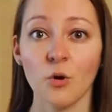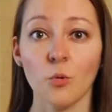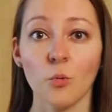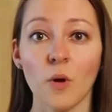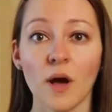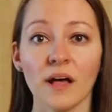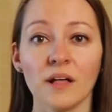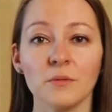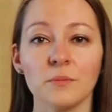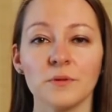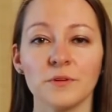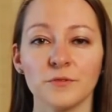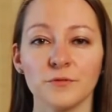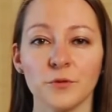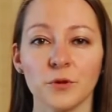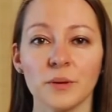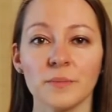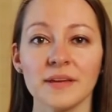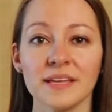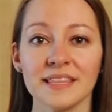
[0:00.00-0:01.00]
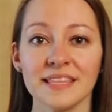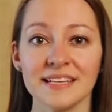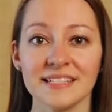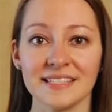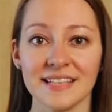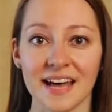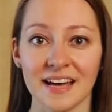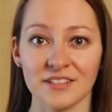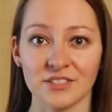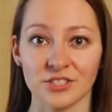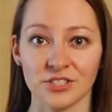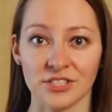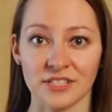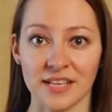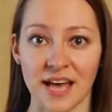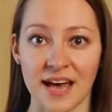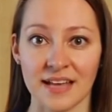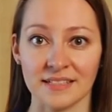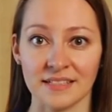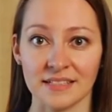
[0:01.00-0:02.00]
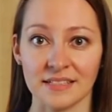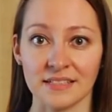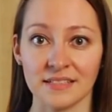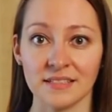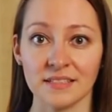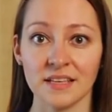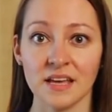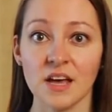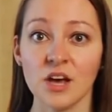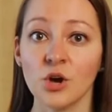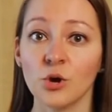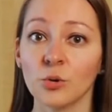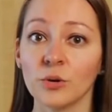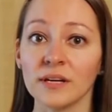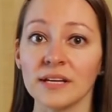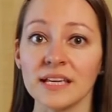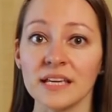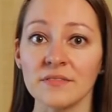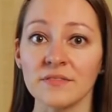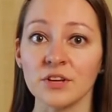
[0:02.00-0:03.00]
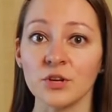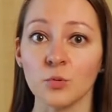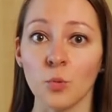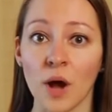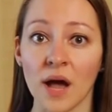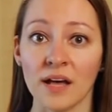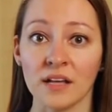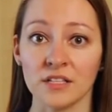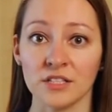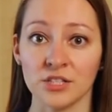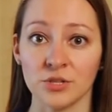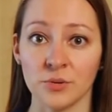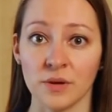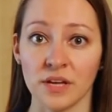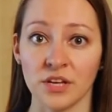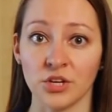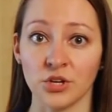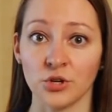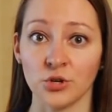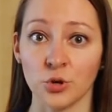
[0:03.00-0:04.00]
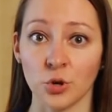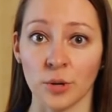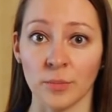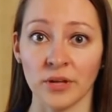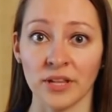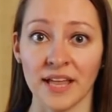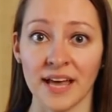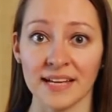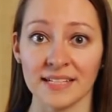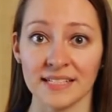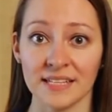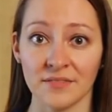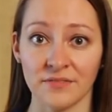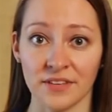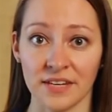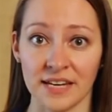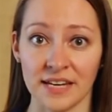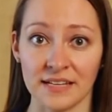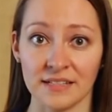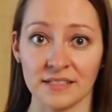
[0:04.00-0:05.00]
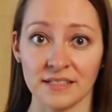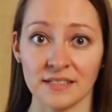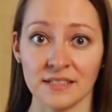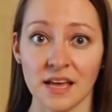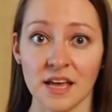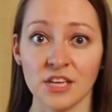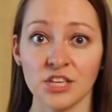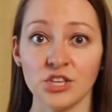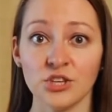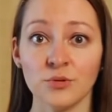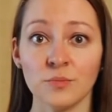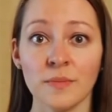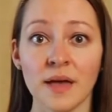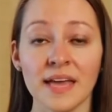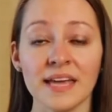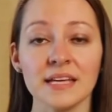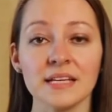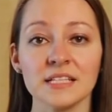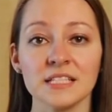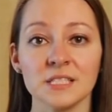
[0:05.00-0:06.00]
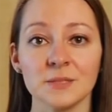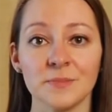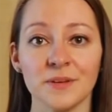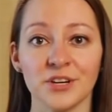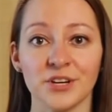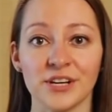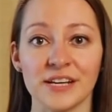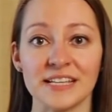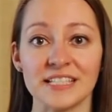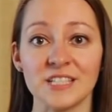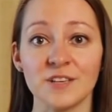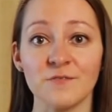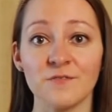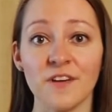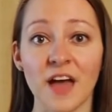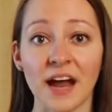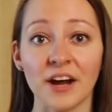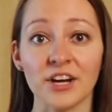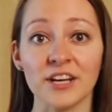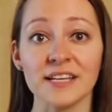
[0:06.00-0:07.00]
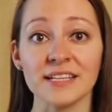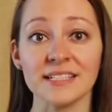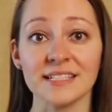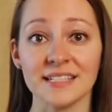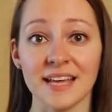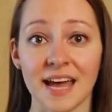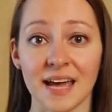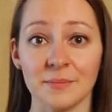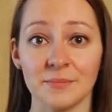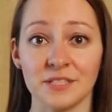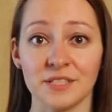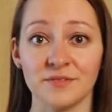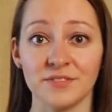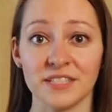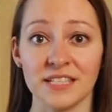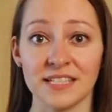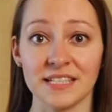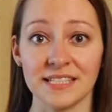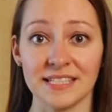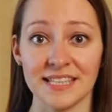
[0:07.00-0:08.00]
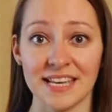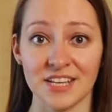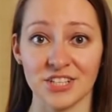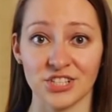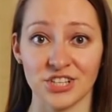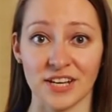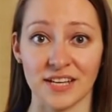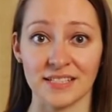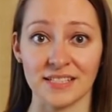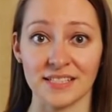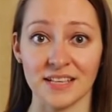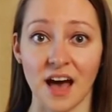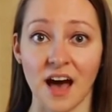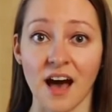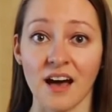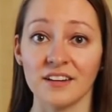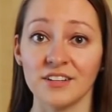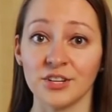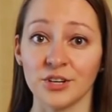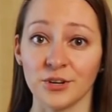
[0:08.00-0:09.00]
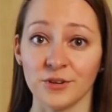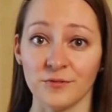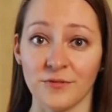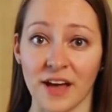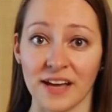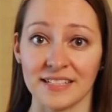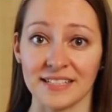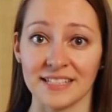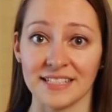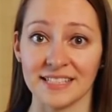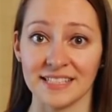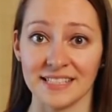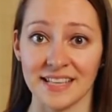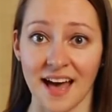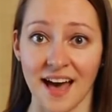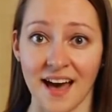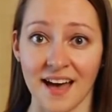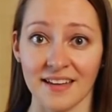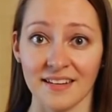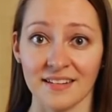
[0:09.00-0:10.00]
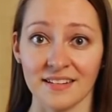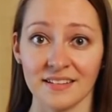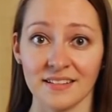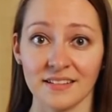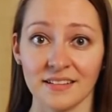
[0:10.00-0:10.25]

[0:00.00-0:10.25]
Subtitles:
While performing these exercises, or even while doing your normal activities, you may experience various types of sensations on your affected side.